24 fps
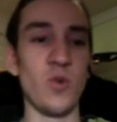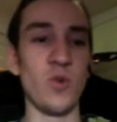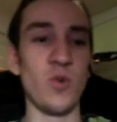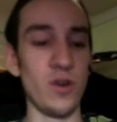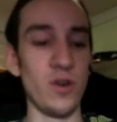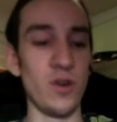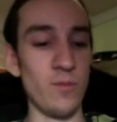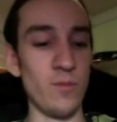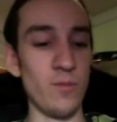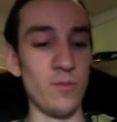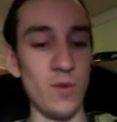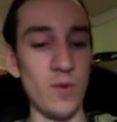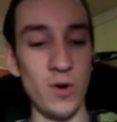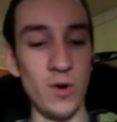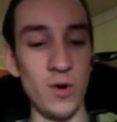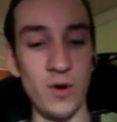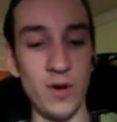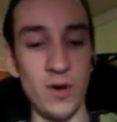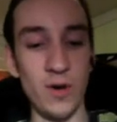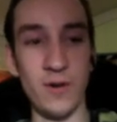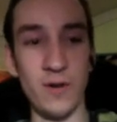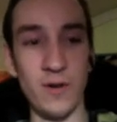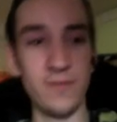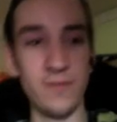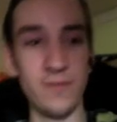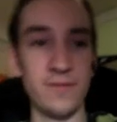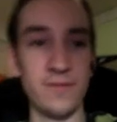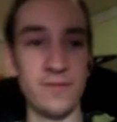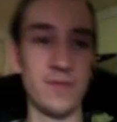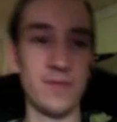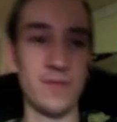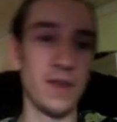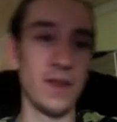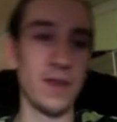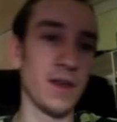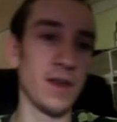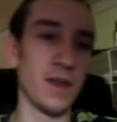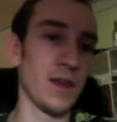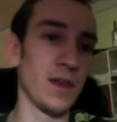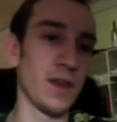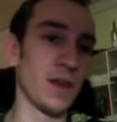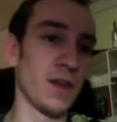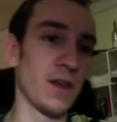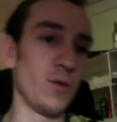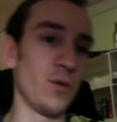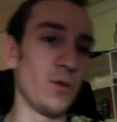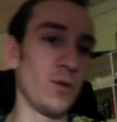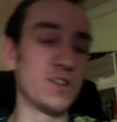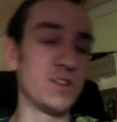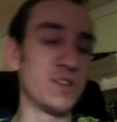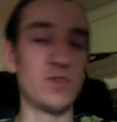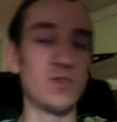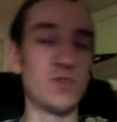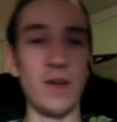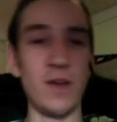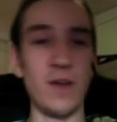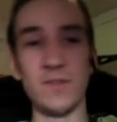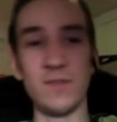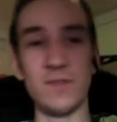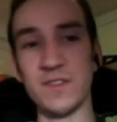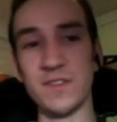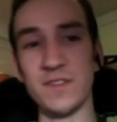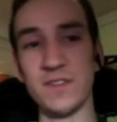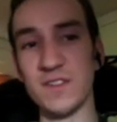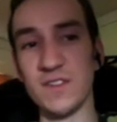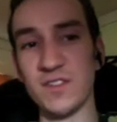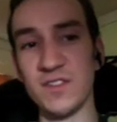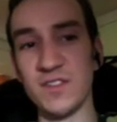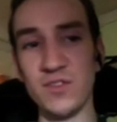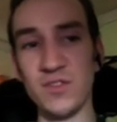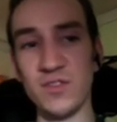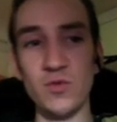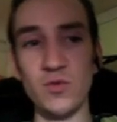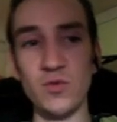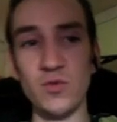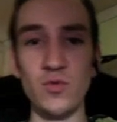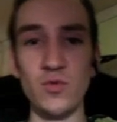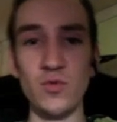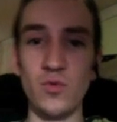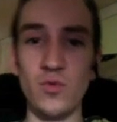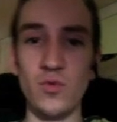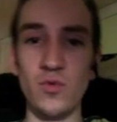According to Moto, Windswept, is this Zoo?